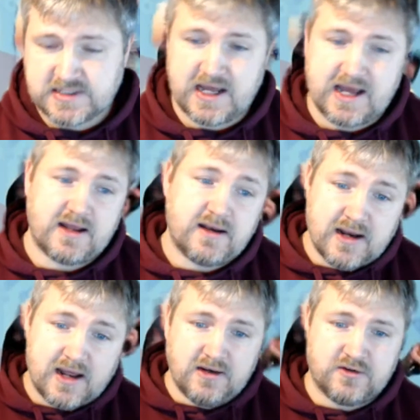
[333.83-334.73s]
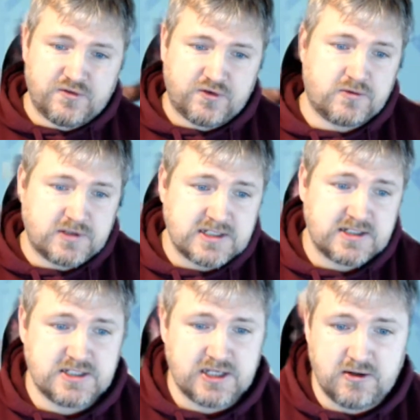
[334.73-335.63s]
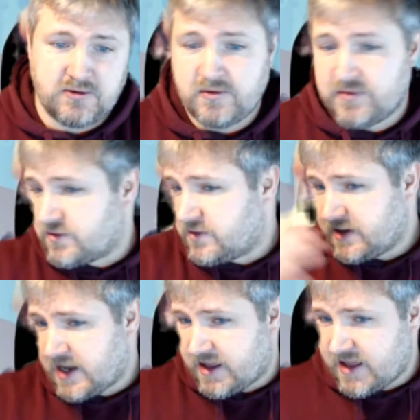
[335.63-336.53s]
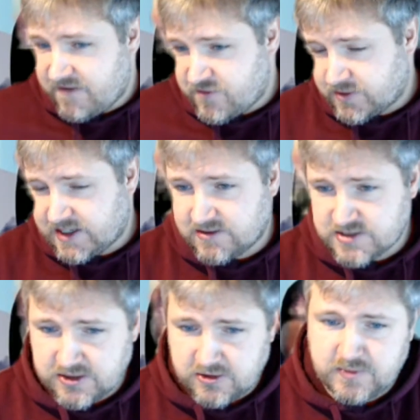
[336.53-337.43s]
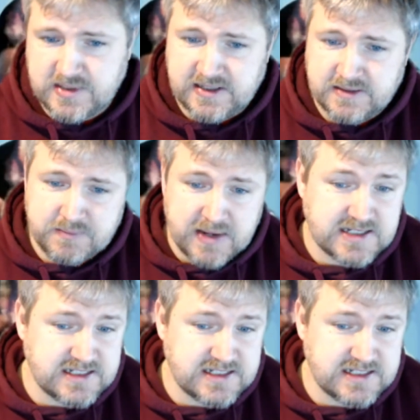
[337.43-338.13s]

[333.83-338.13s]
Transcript: and I look forward to everyone else who'll be passing their